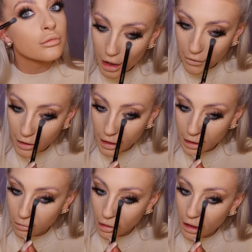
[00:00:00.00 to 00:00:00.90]
I feel
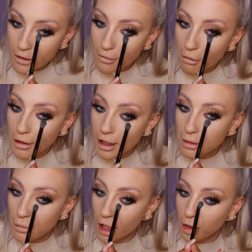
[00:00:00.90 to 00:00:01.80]
like I'm really throwing
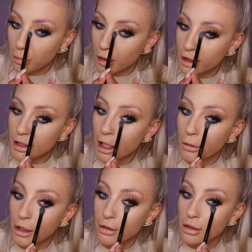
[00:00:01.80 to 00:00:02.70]
this makeup back to how
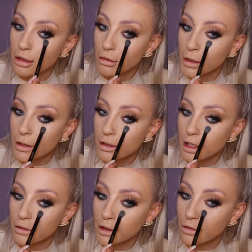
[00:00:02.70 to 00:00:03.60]
I used to do it when I was
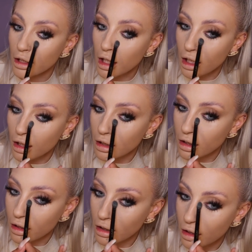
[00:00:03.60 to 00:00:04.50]
like 15.
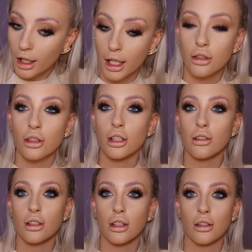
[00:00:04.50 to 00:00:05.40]
I actually
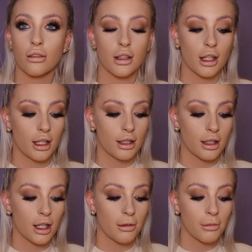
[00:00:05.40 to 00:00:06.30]
used to use this
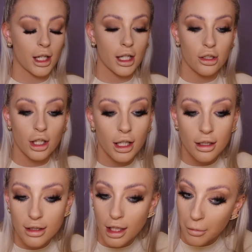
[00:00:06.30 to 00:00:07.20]
light shade
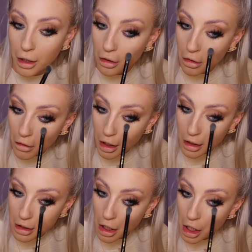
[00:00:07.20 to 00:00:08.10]
to set my under
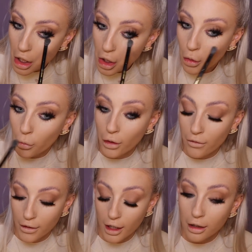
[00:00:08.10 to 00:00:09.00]
eyes
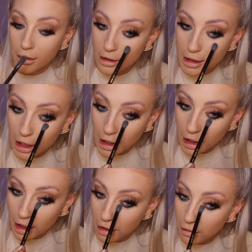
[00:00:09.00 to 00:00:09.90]
with that
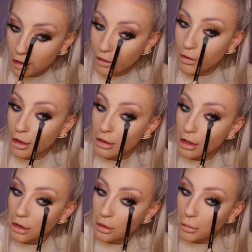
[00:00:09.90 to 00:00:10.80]
concealer when I first
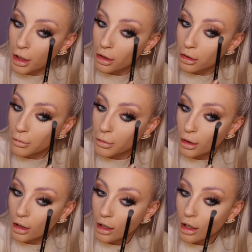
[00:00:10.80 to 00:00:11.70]
started doing makeup.
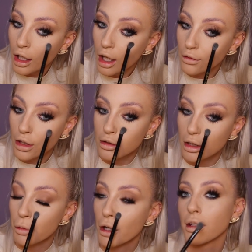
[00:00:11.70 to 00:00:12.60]
I've used
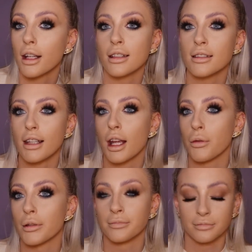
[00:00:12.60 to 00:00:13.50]
this brow kit since day
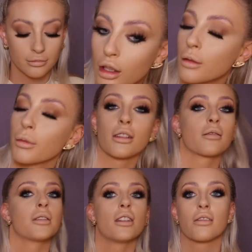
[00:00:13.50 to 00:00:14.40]
one because
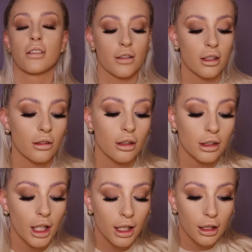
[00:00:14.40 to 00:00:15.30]
I've been using it for so long.
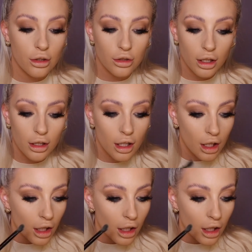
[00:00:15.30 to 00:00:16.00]
Like,